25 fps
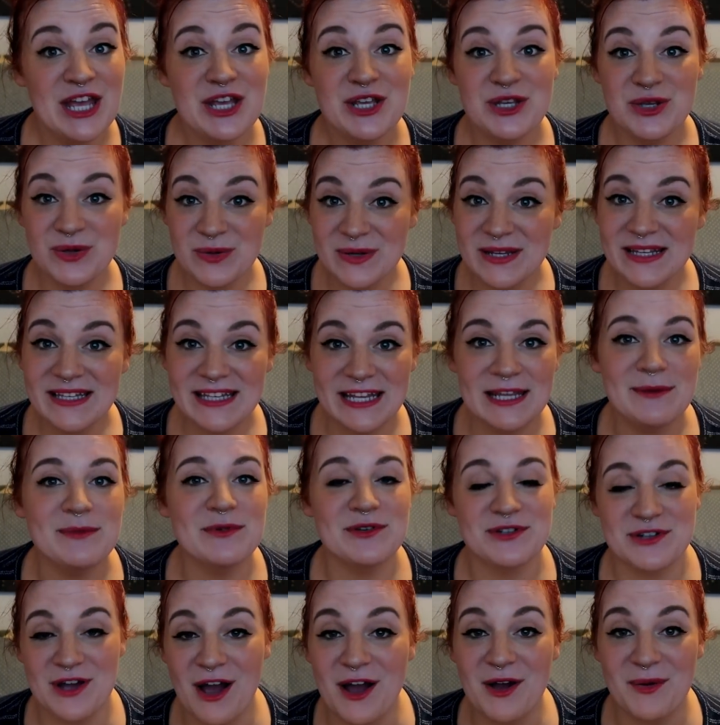You can name
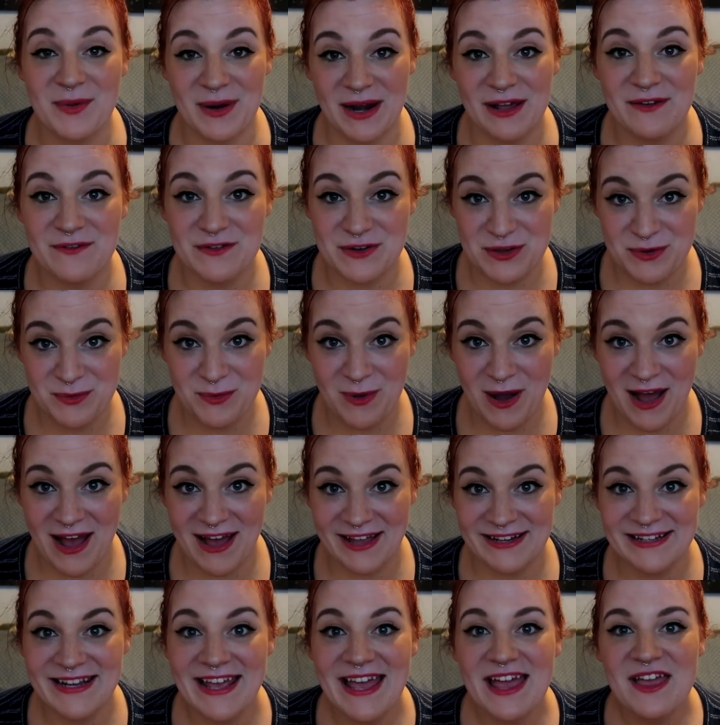your dog whatever you
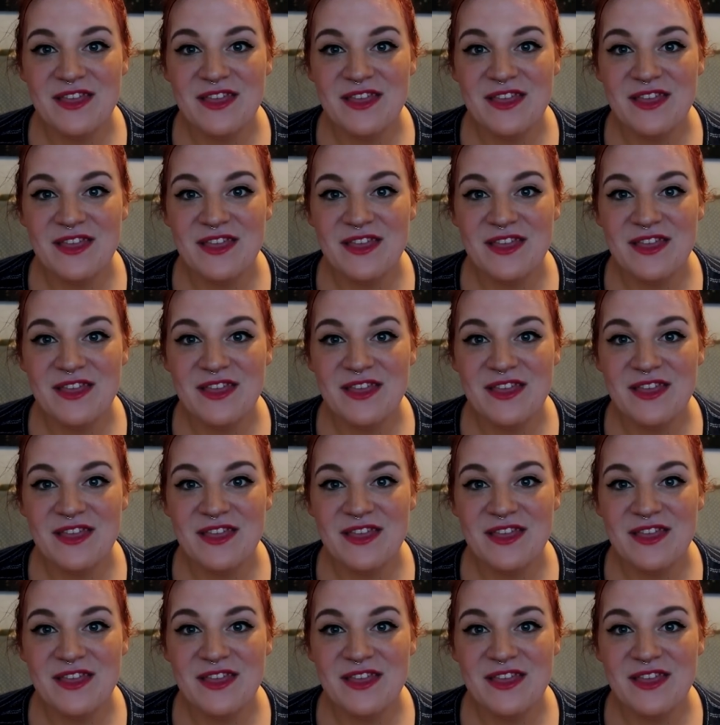want.